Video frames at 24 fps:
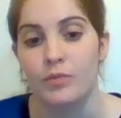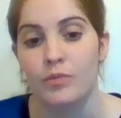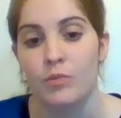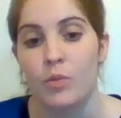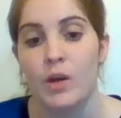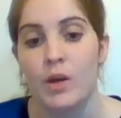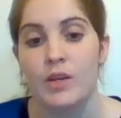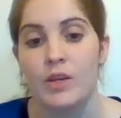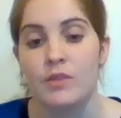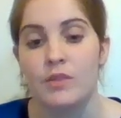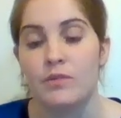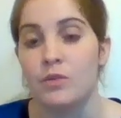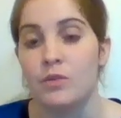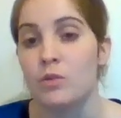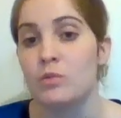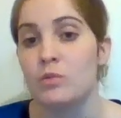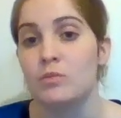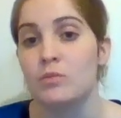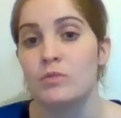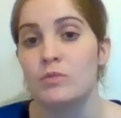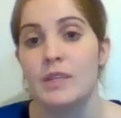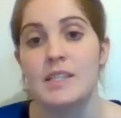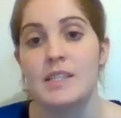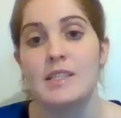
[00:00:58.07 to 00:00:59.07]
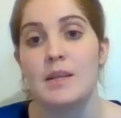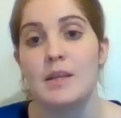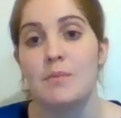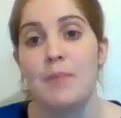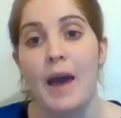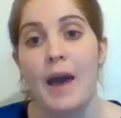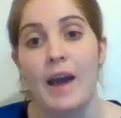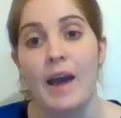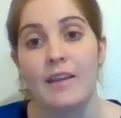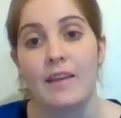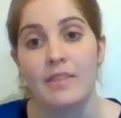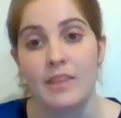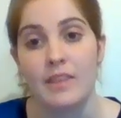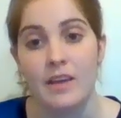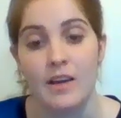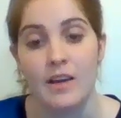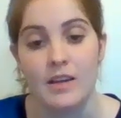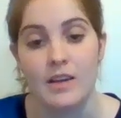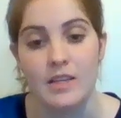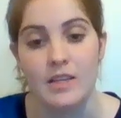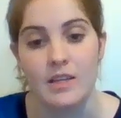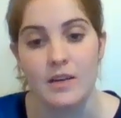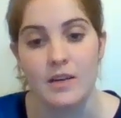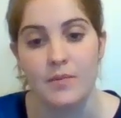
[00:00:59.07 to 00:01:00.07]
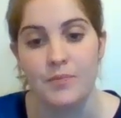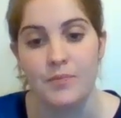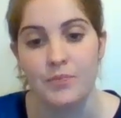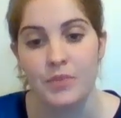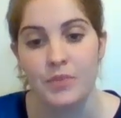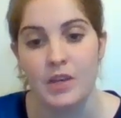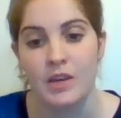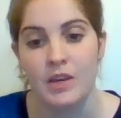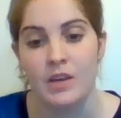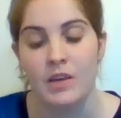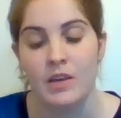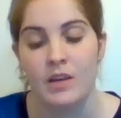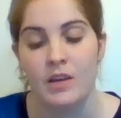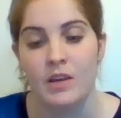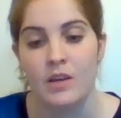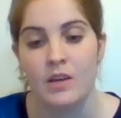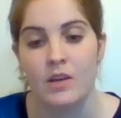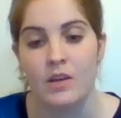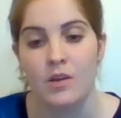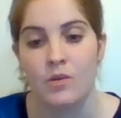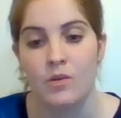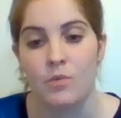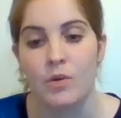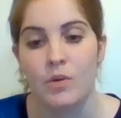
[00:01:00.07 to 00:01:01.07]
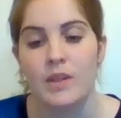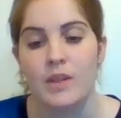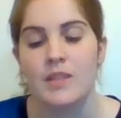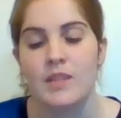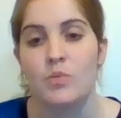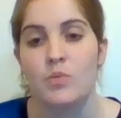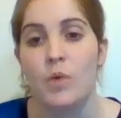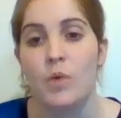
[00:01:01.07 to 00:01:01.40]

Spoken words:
Wonderful. Let's unpack the idea. What is